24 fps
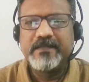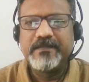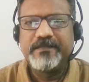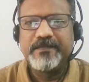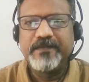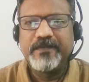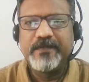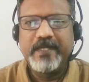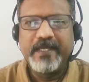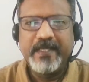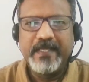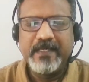
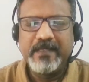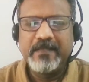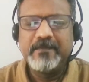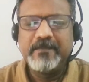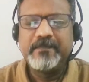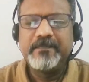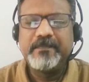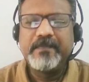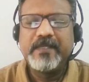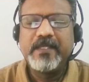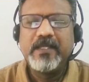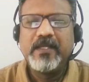for help,
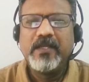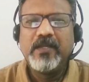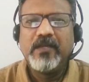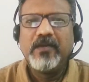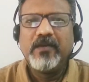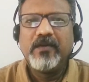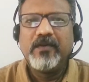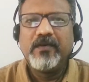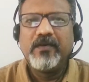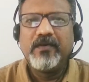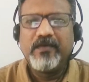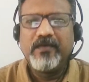
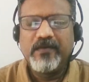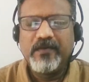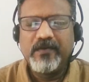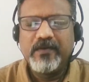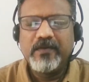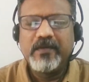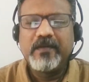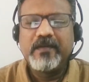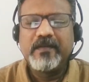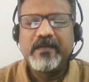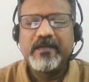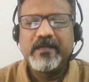
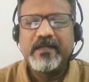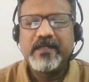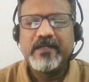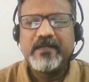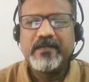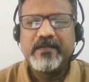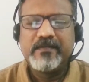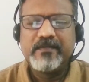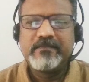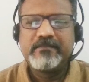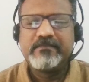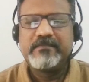or
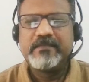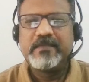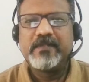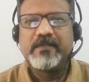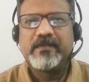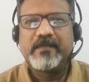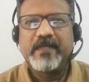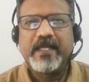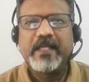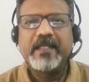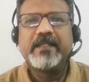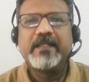you
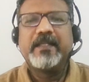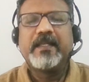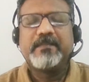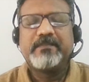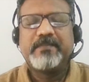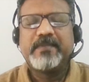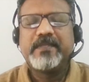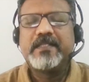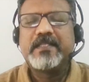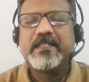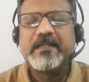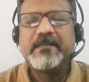know, can that
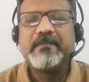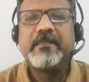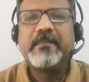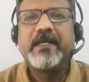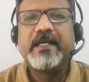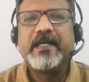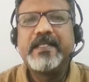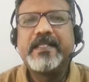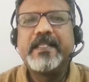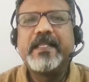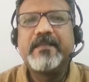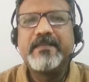person
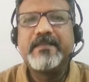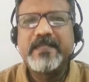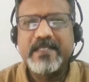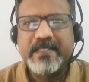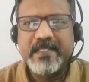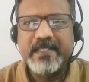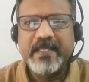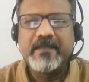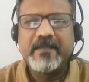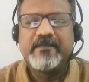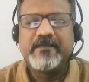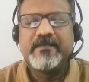by
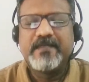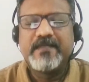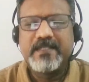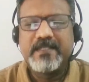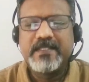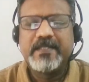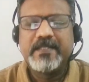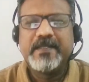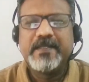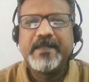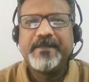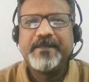
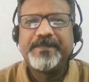themselves,